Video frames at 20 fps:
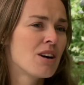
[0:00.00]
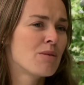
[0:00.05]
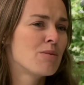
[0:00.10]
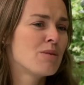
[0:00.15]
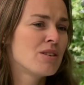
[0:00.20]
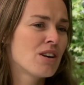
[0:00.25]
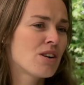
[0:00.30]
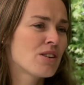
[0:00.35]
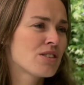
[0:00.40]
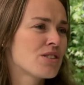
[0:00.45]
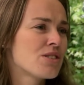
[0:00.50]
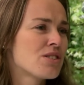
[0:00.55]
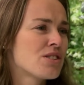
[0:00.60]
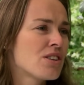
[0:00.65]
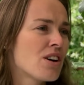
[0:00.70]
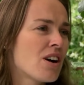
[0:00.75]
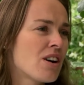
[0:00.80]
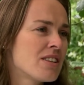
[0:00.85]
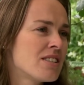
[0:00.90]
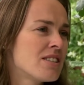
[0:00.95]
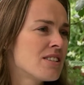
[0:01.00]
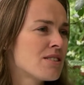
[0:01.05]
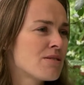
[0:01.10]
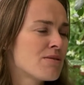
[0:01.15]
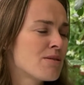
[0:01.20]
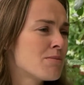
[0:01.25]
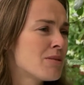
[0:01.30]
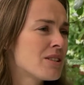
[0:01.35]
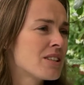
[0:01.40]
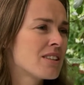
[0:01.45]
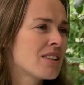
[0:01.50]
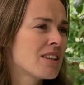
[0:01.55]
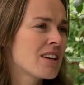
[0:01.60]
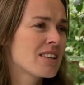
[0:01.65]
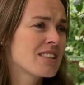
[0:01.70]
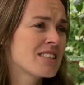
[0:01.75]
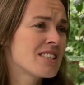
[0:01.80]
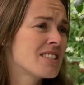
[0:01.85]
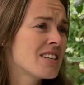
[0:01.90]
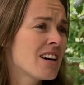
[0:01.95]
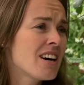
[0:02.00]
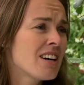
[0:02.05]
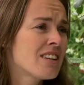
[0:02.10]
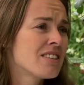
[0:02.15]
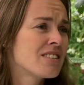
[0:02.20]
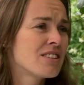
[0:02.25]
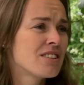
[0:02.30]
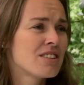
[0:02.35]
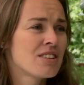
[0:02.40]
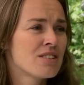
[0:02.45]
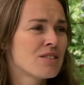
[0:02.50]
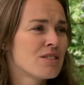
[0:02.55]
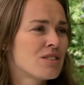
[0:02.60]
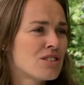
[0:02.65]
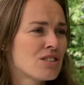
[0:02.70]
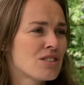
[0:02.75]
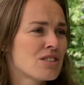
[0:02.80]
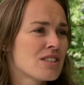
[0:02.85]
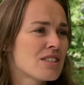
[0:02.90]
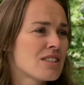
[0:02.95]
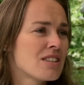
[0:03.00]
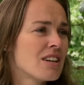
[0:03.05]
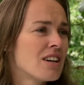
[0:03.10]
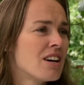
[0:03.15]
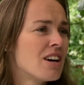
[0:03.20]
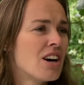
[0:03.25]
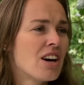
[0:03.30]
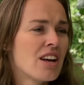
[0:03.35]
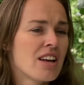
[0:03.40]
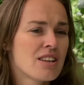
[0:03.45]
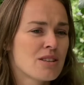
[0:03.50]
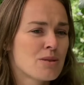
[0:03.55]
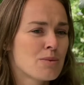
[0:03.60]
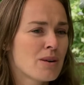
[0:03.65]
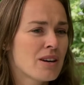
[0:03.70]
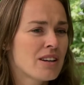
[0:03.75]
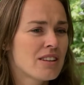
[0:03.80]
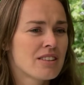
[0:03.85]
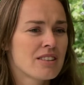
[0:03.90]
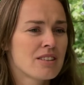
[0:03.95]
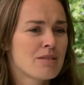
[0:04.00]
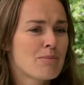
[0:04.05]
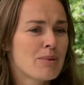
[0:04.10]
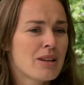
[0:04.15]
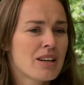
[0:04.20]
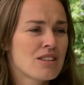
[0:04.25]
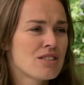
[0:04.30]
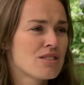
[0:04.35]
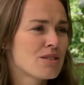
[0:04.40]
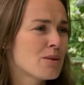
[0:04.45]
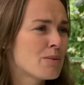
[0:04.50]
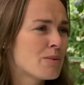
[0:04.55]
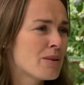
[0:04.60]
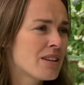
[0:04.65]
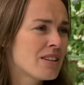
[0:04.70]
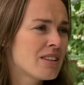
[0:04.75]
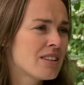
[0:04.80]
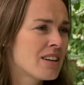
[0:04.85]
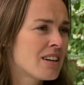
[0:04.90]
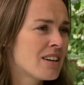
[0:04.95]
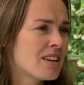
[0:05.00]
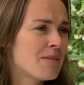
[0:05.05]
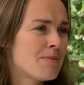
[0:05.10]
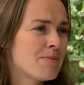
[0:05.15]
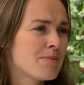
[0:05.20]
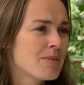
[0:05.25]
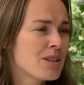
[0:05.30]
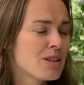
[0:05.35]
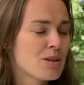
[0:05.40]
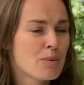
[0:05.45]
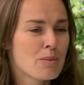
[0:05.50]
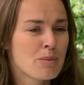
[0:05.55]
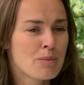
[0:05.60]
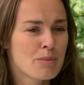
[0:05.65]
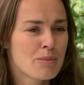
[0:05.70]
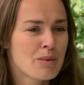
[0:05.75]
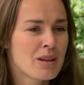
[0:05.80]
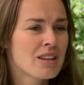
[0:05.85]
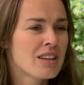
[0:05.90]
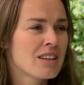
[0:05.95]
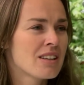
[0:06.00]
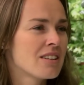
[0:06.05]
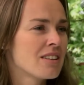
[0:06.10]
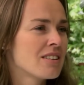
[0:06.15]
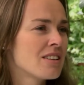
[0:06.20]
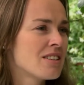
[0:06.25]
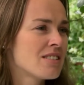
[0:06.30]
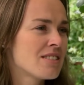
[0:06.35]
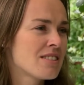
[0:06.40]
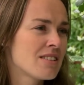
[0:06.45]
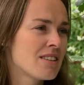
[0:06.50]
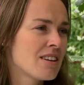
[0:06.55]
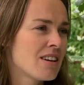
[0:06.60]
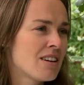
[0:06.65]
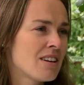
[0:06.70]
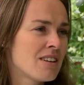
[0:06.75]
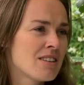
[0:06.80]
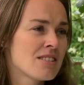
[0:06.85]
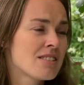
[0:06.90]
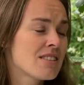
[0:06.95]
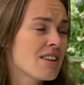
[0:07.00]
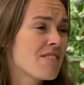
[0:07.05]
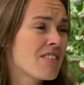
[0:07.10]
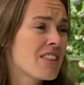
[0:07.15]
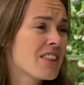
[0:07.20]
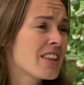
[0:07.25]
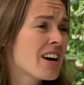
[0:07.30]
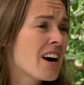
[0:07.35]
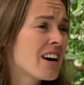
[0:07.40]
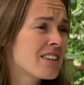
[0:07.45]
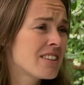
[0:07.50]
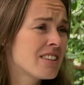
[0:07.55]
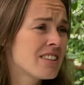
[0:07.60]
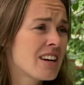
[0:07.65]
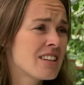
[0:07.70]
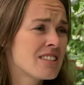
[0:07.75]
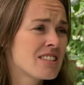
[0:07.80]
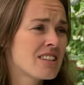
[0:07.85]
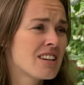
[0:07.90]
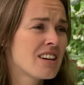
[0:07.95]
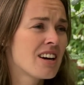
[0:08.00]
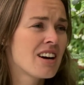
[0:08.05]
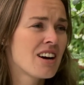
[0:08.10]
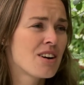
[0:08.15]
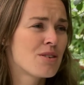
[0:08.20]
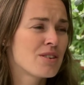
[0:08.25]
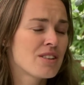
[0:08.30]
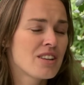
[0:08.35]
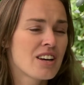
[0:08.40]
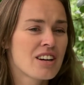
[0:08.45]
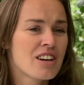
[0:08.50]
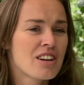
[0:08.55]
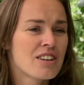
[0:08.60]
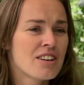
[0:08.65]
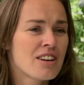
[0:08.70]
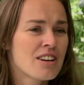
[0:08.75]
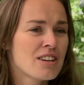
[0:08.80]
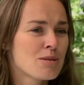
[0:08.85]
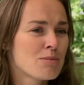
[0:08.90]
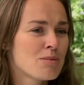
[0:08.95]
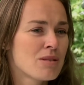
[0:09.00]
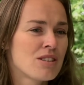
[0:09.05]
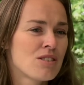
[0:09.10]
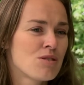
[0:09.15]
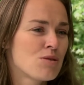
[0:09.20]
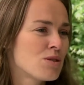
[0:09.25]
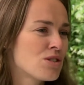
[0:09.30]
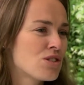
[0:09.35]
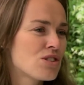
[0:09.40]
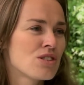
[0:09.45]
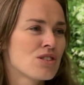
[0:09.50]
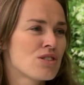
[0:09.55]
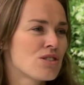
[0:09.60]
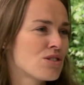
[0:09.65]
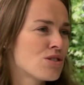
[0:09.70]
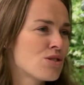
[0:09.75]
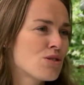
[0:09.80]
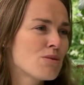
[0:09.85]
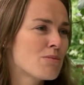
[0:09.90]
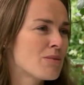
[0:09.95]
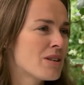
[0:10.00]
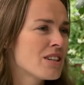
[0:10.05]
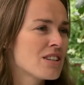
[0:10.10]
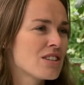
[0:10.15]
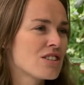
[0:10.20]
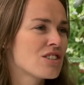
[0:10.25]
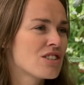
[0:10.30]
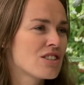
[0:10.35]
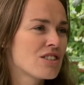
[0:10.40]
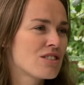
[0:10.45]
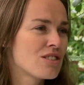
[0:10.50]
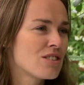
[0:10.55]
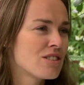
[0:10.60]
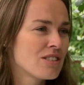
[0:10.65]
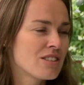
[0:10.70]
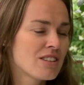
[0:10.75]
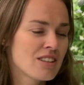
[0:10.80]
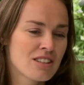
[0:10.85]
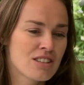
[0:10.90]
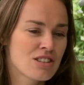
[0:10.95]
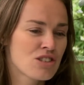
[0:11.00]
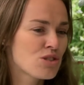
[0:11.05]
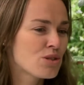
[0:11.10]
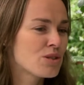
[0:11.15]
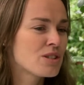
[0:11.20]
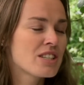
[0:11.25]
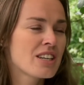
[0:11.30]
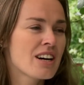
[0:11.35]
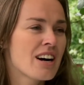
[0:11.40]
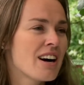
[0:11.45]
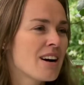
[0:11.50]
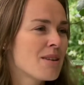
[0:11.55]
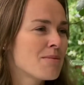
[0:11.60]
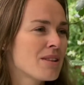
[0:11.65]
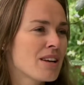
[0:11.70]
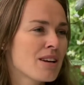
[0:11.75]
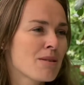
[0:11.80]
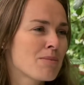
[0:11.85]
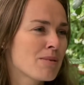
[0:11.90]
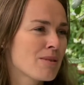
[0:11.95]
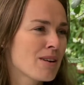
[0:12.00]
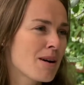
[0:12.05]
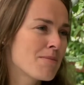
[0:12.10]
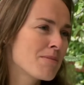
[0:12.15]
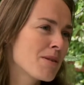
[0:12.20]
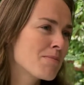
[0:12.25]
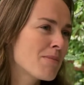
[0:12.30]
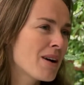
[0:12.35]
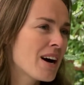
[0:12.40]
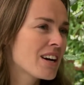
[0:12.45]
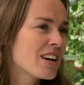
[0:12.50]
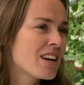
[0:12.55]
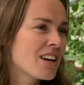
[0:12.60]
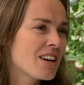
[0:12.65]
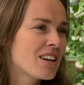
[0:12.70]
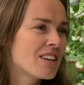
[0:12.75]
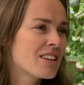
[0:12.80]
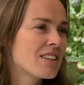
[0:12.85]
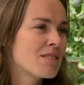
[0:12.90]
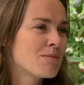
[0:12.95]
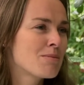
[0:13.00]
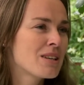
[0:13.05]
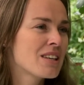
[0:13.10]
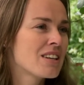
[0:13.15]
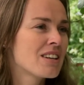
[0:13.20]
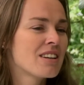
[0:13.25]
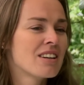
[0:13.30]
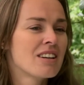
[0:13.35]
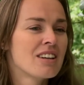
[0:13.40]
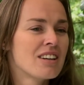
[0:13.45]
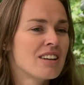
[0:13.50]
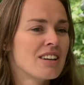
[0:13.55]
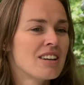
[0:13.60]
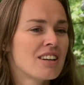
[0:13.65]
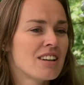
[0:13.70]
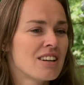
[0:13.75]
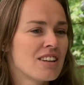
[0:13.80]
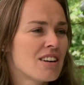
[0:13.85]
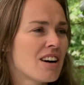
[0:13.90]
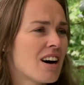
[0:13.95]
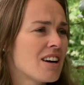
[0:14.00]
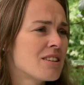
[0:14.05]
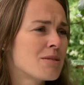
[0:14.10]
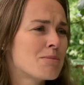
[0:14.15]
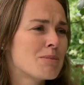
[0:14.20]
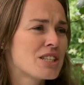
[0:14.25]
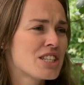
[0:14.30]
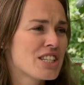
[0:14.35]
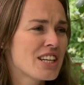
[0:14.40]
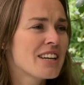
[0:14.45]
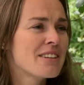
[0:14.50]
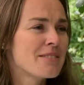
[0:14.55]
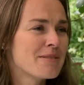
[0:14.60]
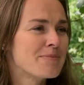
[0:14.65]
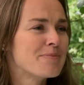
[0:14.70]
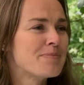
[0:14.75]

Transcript: we also saw at this Wimbledon, like Nadal, you know, it just as well played so well, you know, winning his seventh title at Roland Garros. But it was just too much in a short time, like coming back here and being, you know, 100%.